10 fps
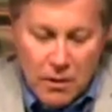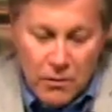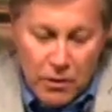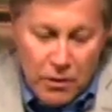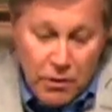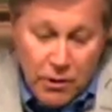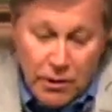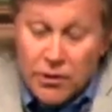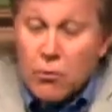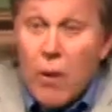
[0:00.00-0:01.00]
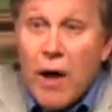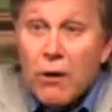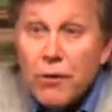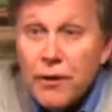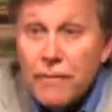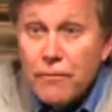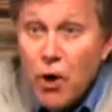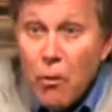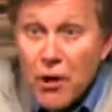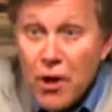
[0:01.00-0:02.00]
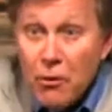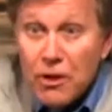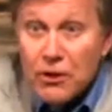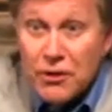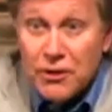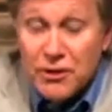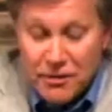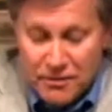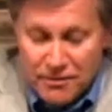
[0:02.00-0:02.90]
What good is wealth if no one notices?